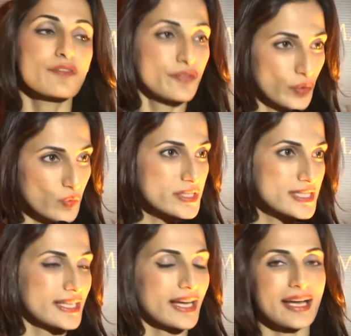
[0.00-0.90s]

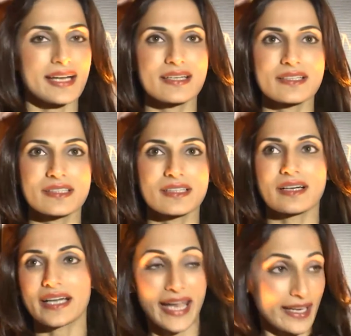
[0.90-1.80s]
Fruits, and
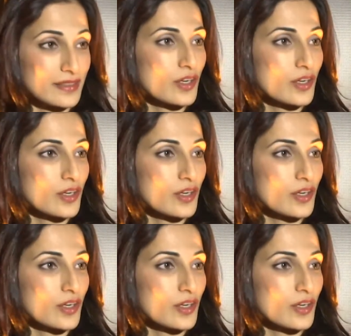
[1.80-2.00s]
again